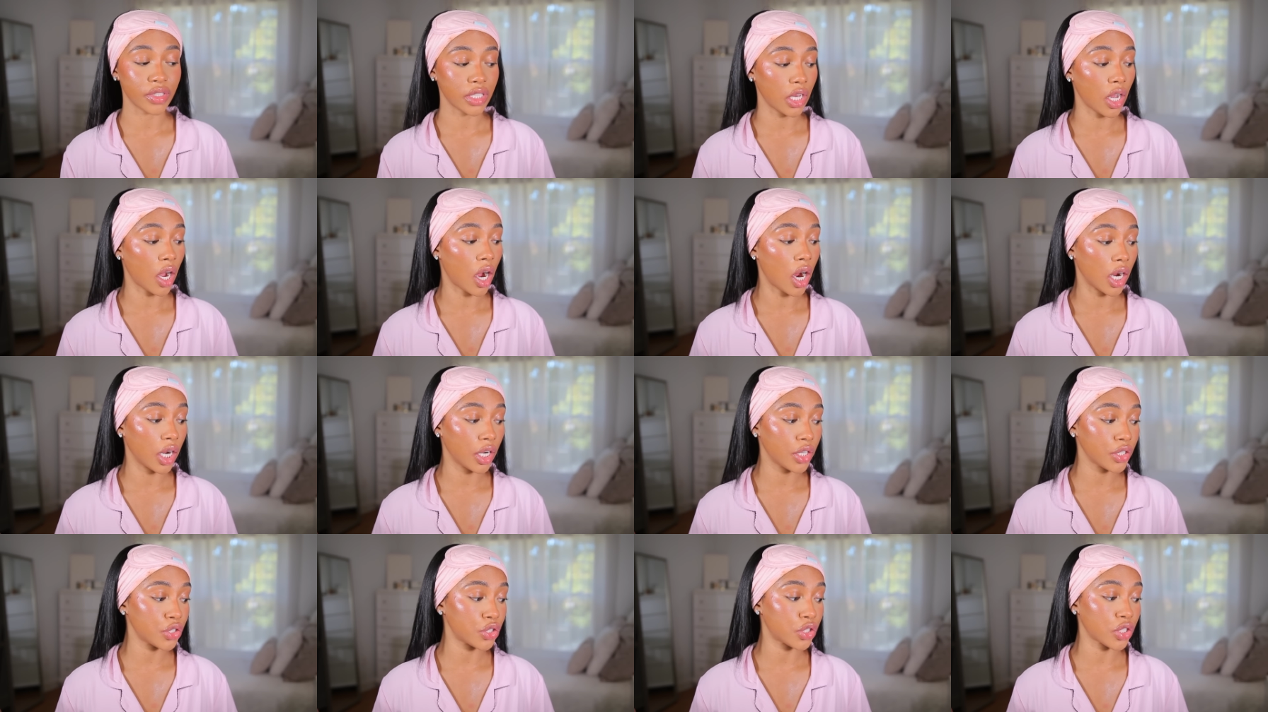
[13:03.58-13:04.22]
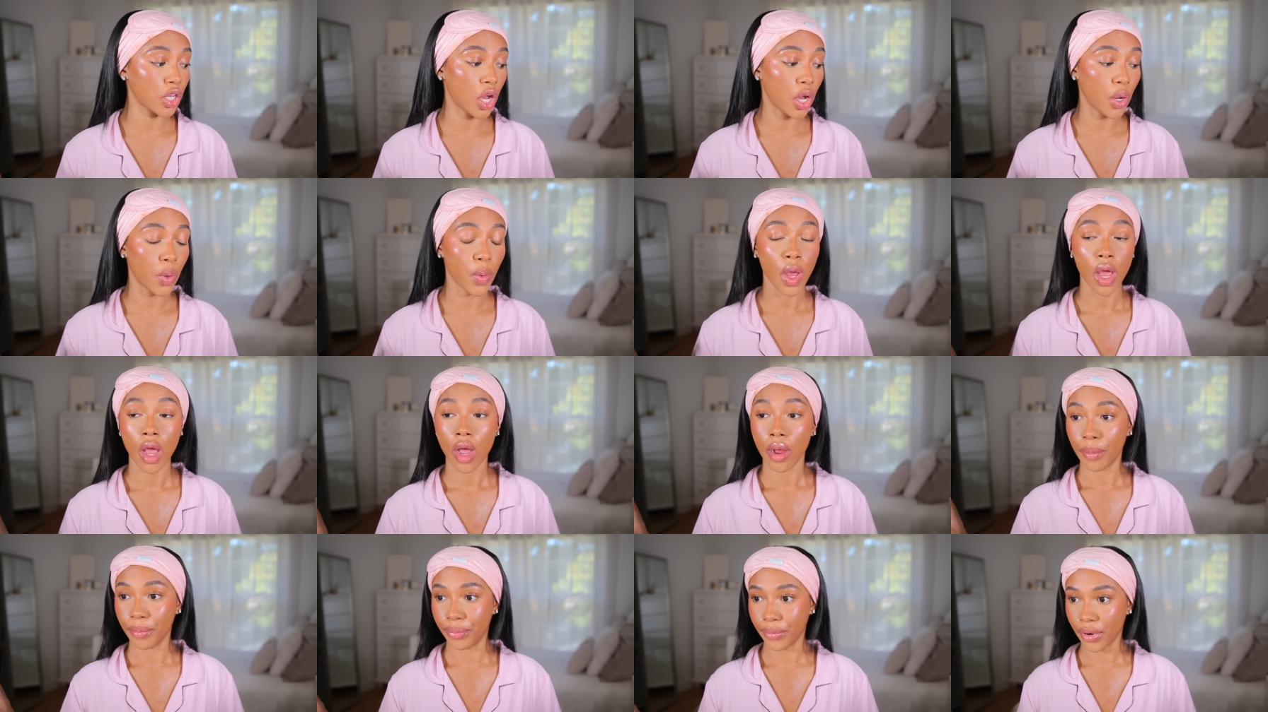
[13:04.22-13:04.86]
really harsh. So
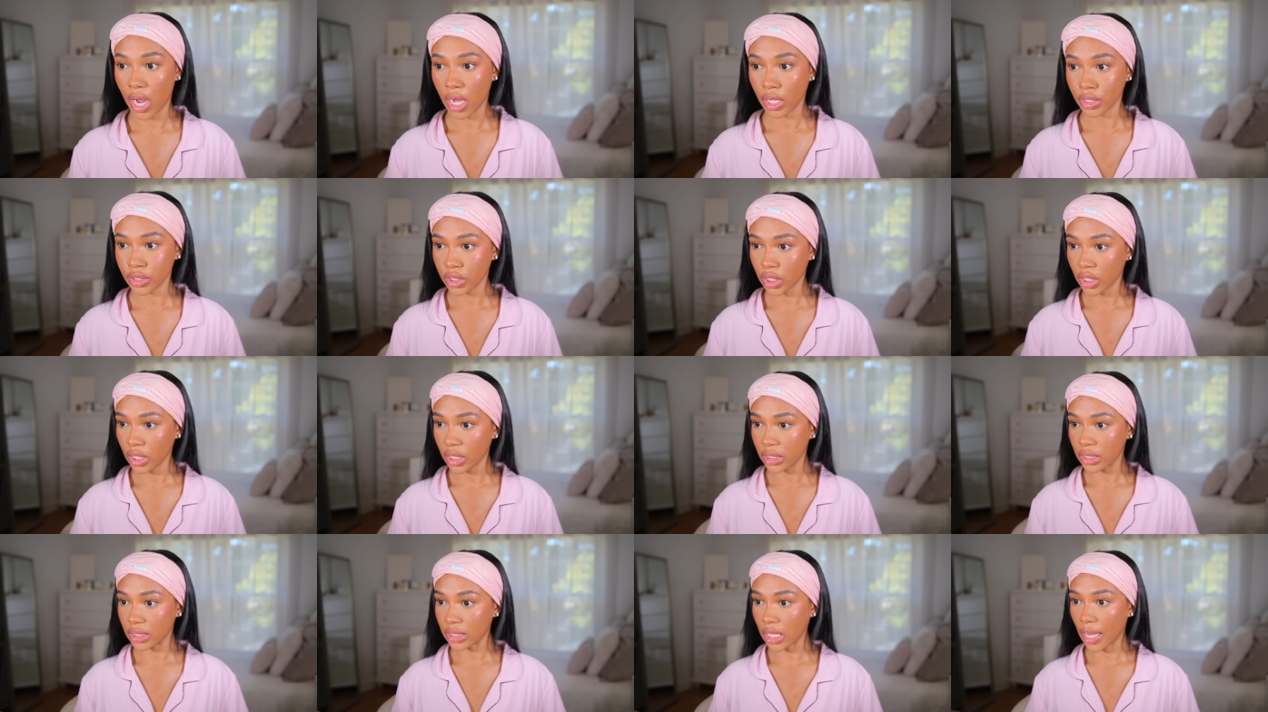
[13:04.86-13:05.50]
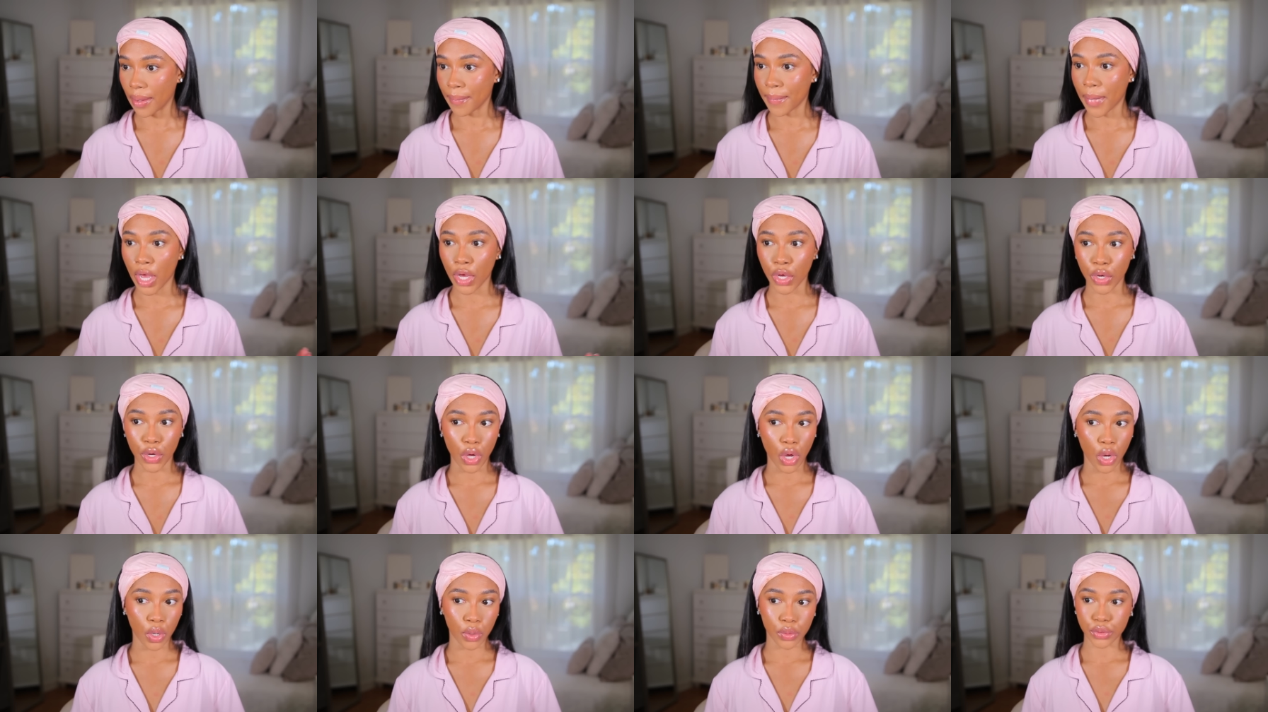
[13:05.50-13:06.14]
bronzer is like
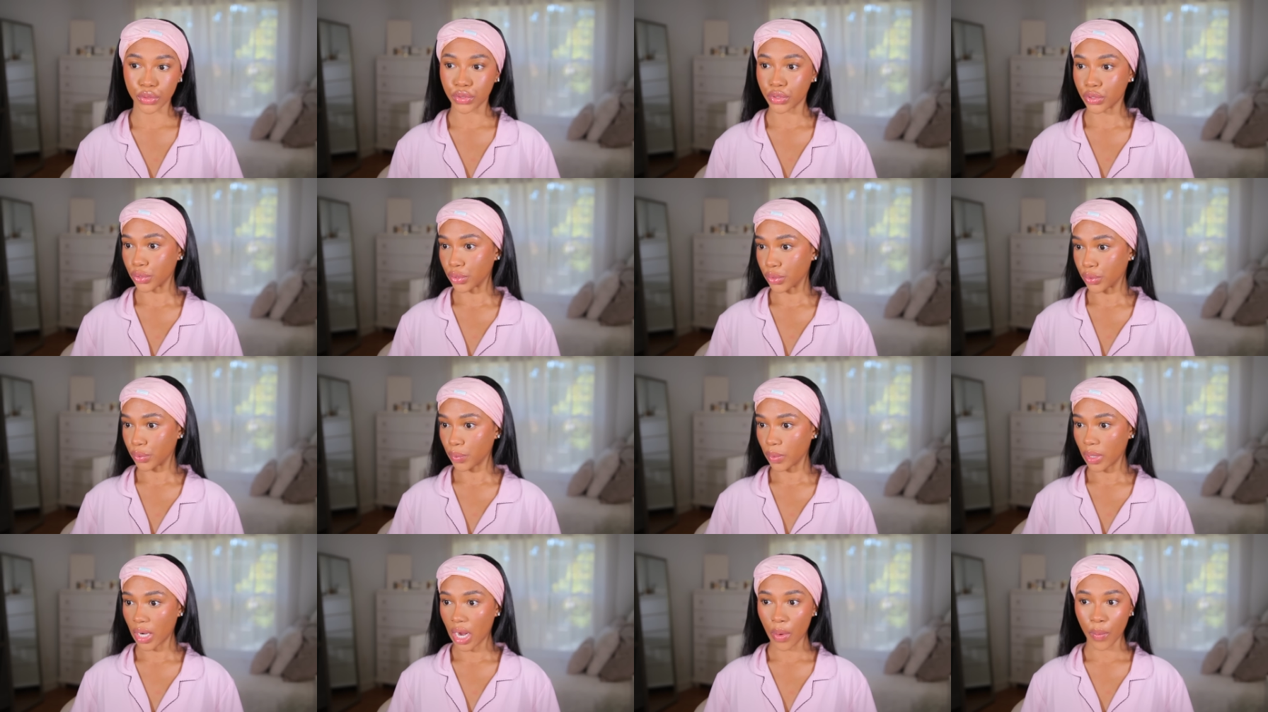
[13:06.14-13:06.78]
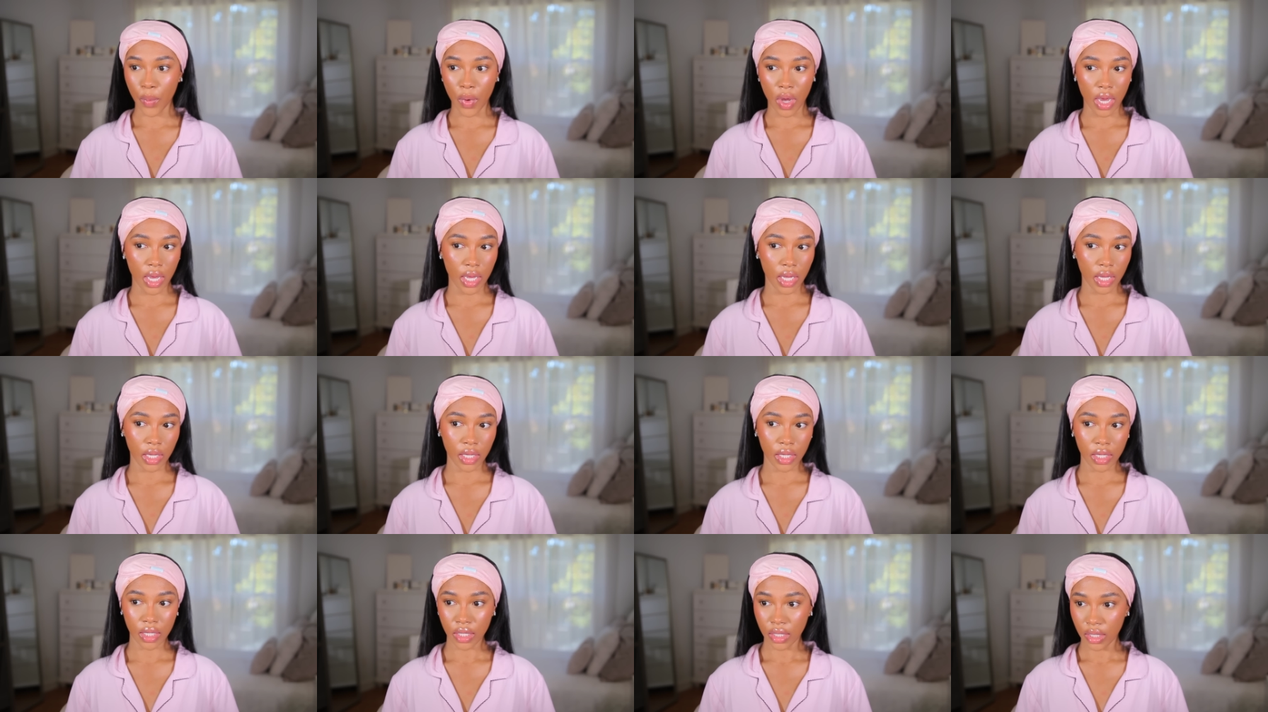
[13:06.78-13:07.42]
my go-to when I want
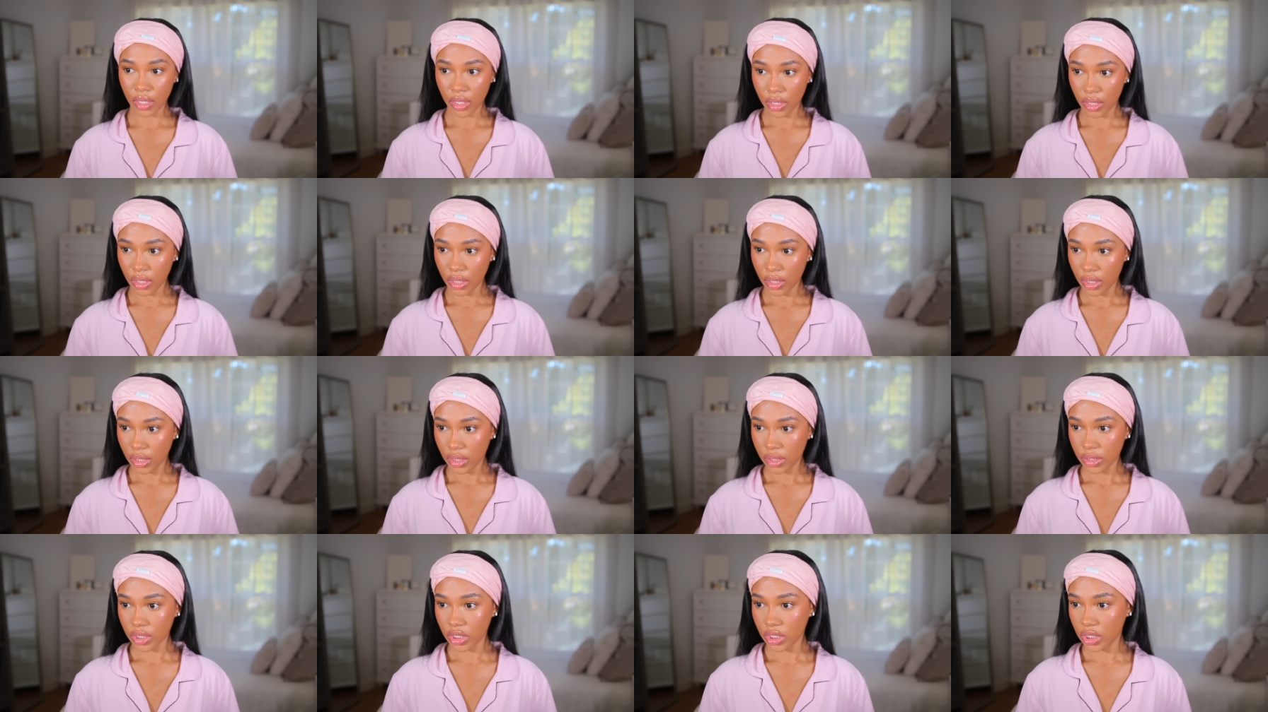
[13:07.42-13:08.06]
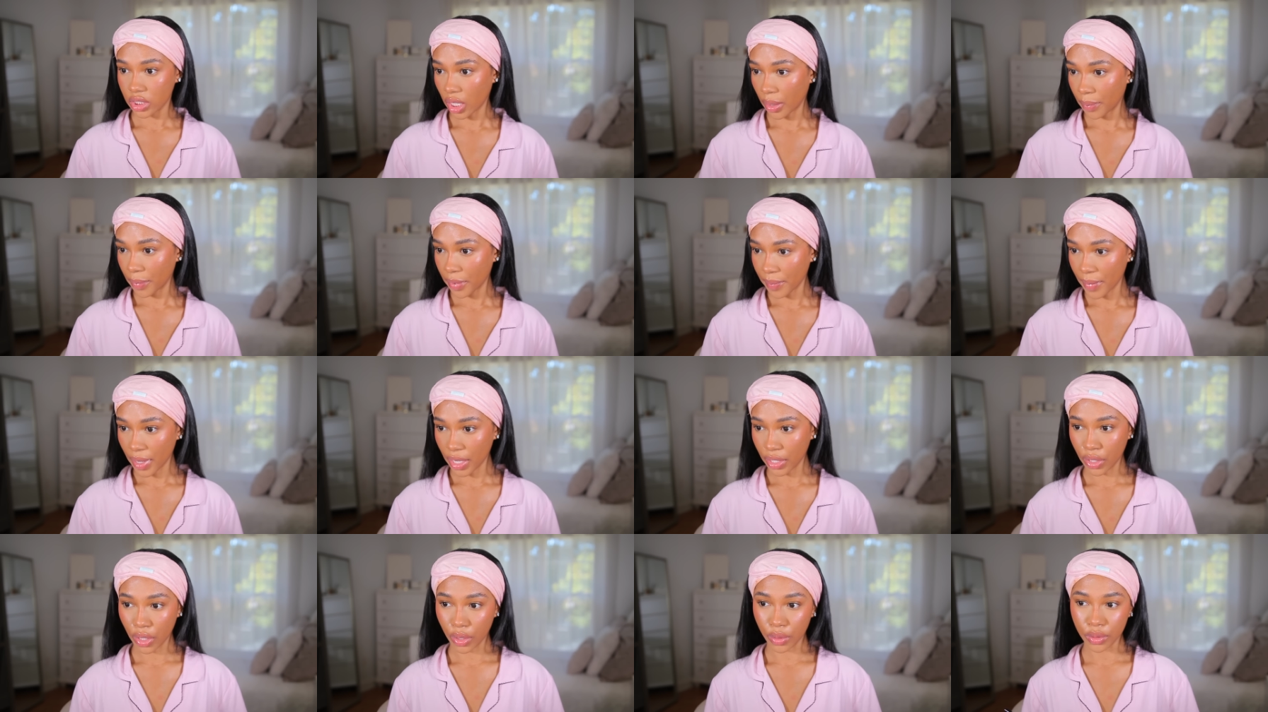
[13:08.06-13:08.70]
to sharpen
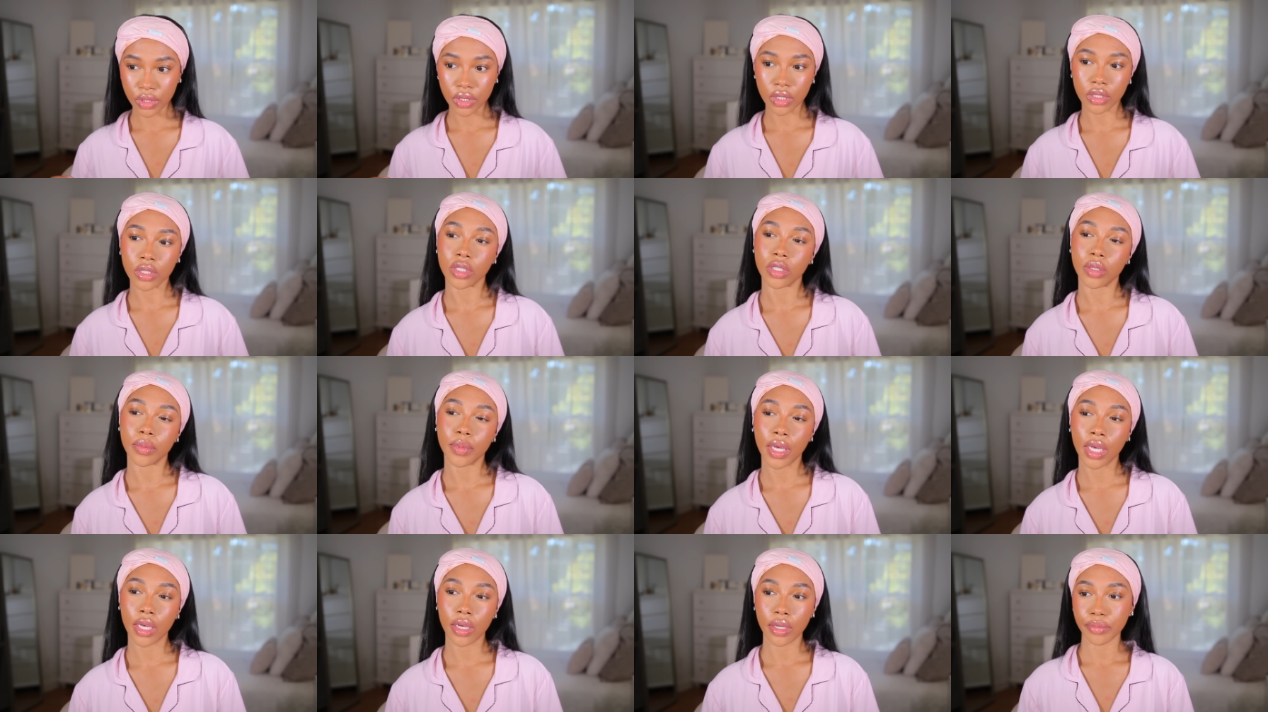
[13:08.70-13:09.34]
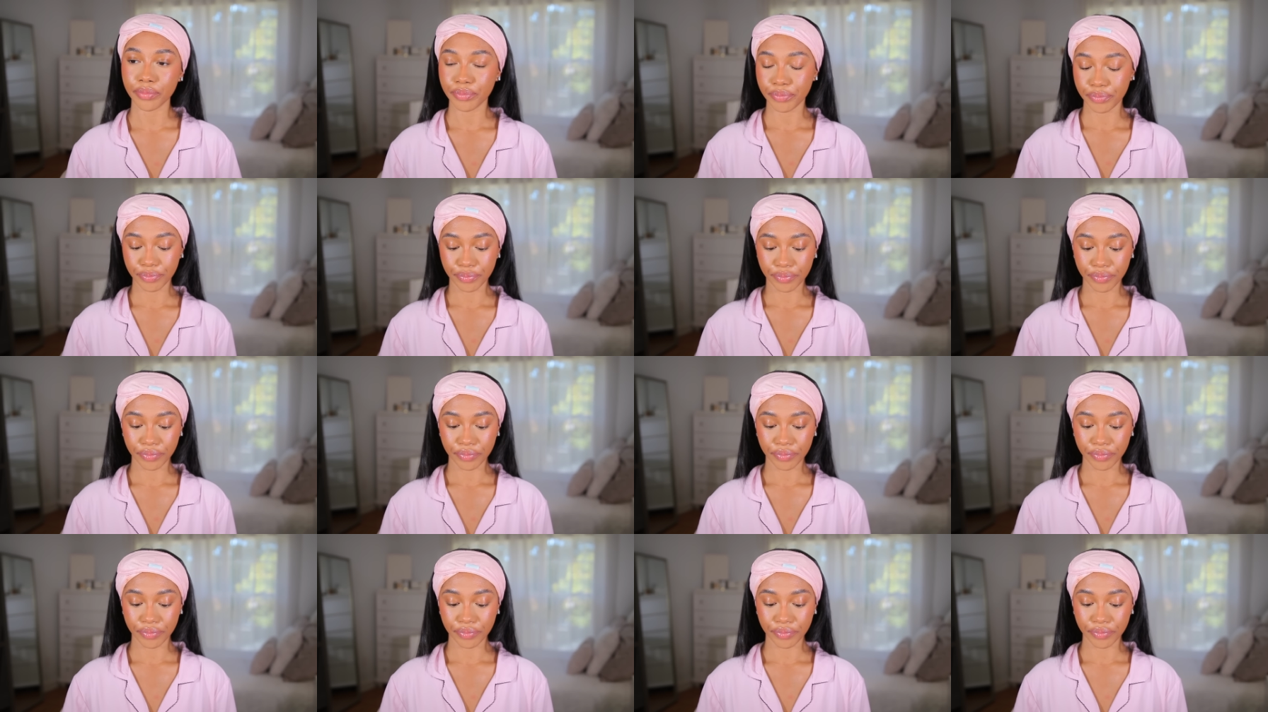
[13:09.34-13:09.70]
my nose a little bit.